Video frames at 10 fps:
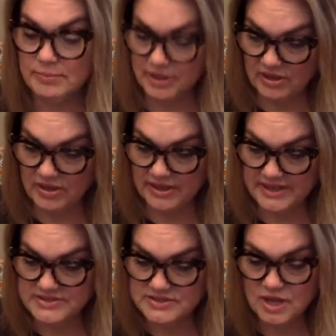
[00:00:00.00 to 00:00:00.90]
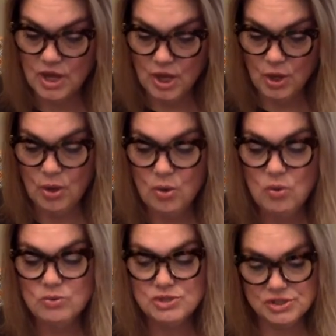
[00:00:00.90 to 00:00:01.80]
Pause.
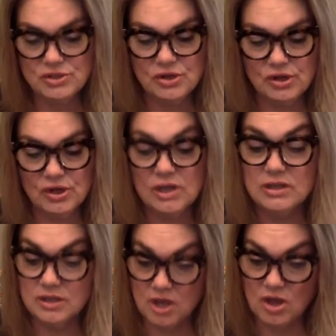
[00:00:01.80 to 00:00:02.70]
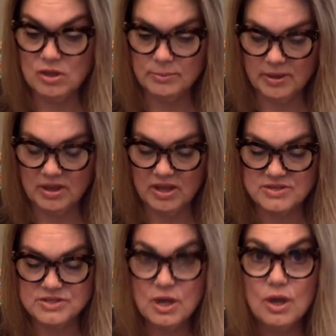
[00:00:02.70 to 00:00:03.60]
"Oh, sure." Long
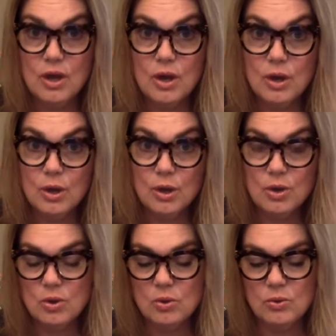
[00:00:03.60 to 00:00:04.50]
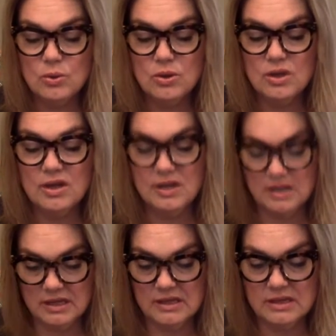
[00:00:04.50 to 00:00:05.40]
pause. "Oh,
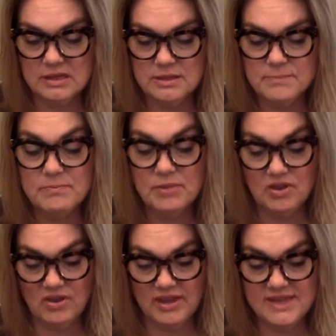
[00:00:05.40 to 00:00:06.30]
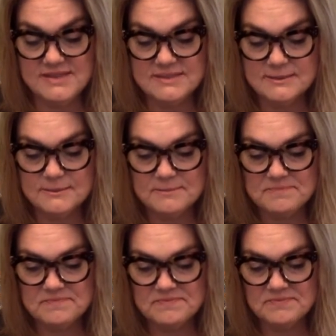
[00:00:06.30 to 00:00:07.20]
uh-huh." Pause.
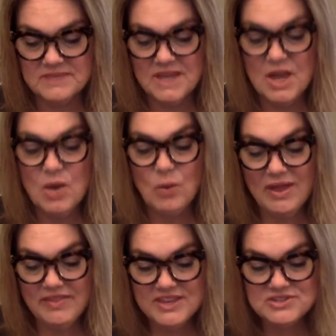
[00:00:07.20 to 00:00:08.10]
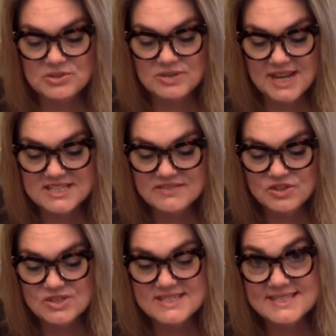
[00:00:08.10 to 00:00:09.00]
"Well, that's so nice of
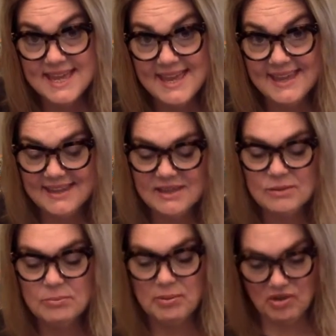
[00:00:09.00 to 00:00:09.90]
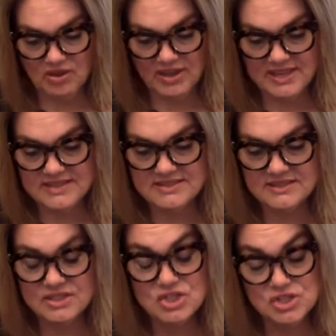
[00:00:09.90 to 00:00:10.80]
you to say." Pause.
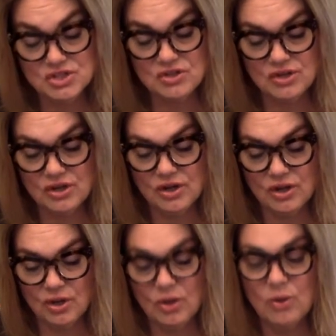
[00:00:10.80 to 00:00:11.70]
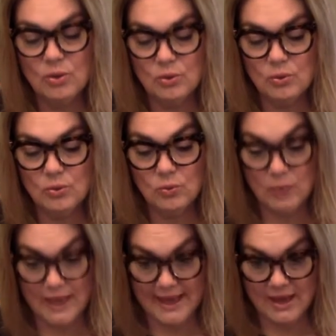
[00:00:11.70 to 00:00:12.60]
"Sure." "Oh,
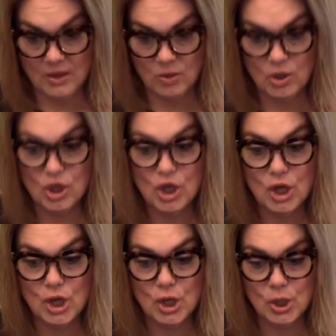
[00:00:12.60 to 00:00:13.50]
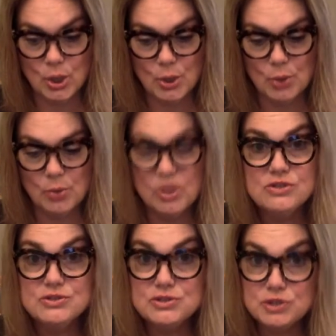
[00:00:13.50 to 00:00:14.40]
wow." "Oh."
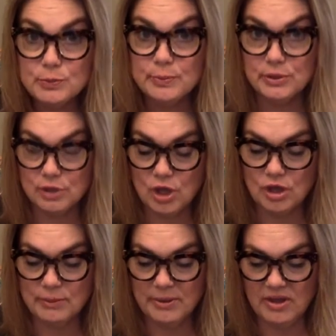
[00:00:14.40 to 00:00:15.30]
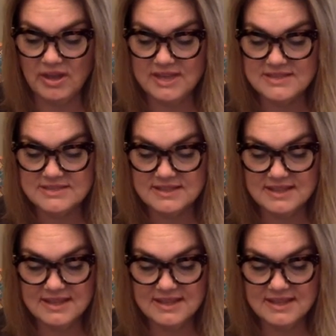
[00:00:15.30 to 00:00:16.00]
Super long pause.